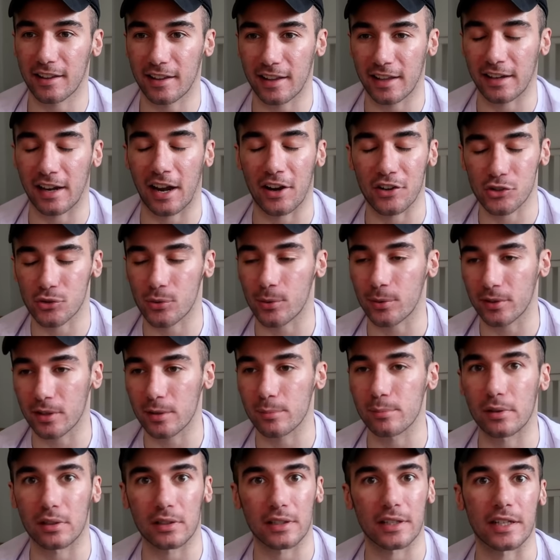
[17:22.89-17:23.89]
And I truly
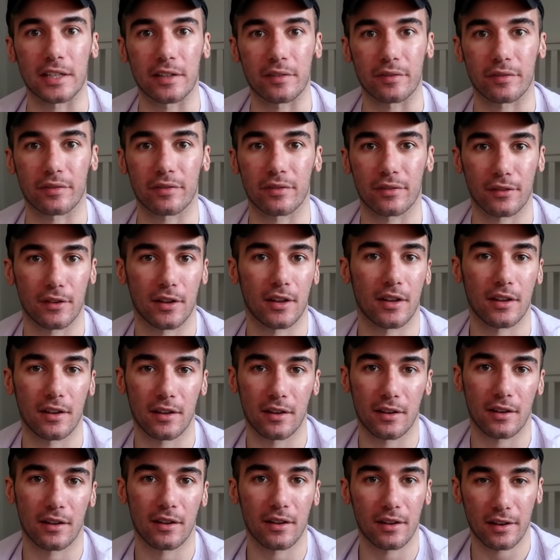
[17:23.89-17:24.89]
believe,
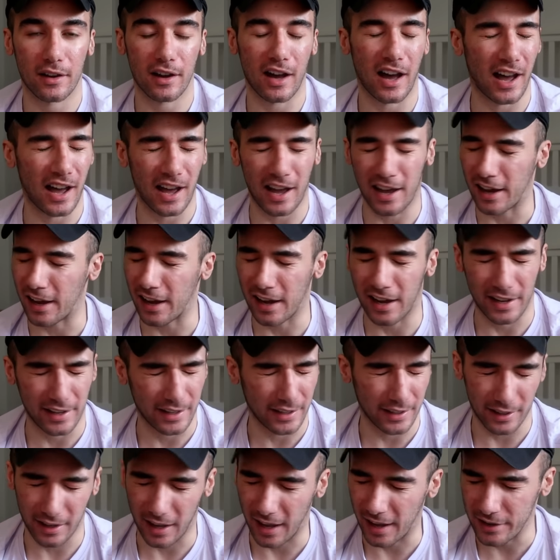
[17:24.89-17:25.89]

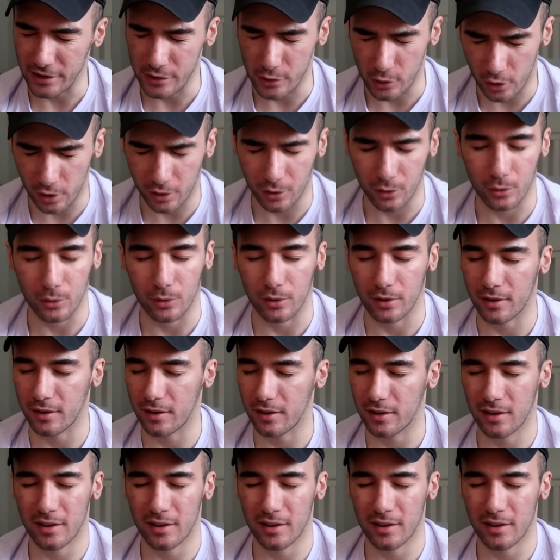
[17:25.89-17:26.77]
I, I, I know